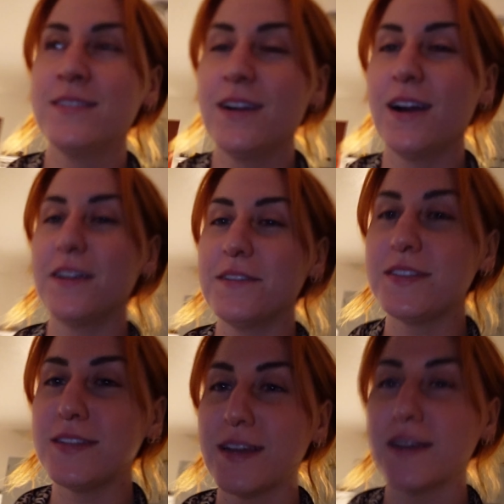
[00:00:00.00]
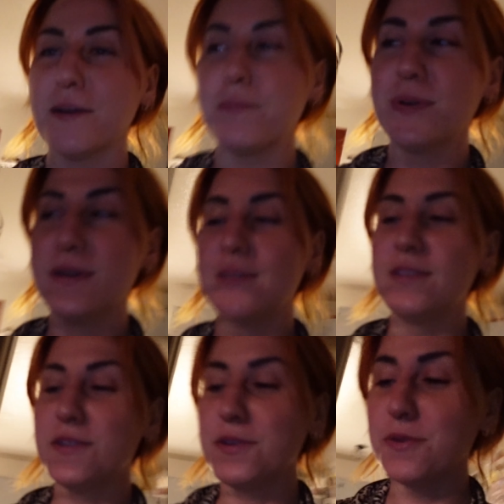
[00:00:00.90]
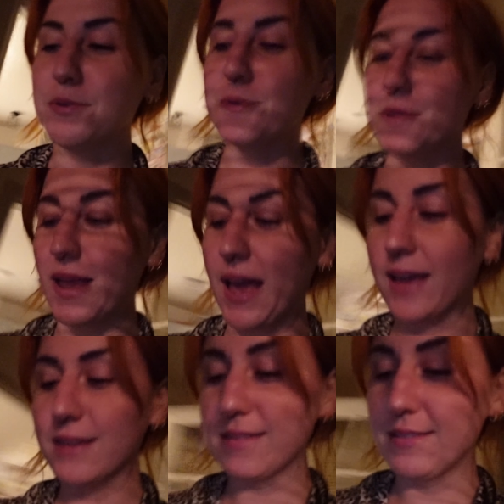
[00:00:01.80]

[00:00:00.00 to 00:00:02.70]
I have stayed up too late.